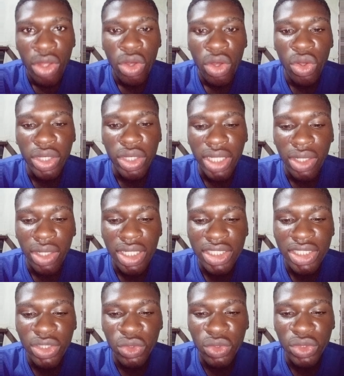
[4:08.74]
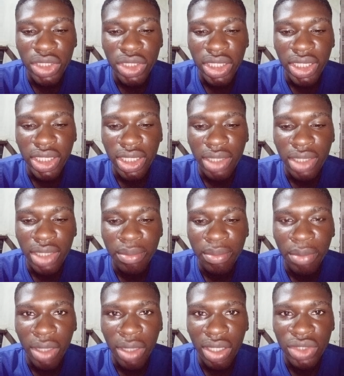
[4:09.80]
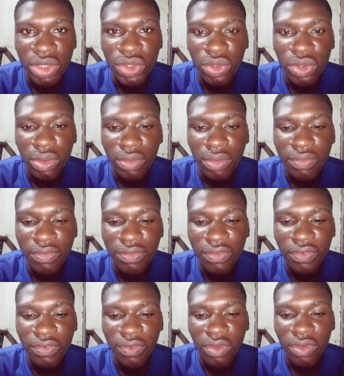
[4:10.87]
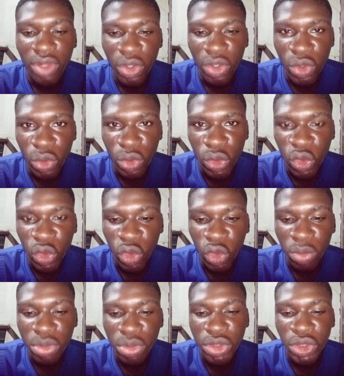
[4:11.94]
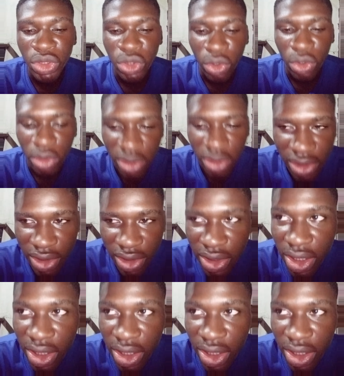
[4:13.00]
Okay, now let's go to the part of YouTube Shorts.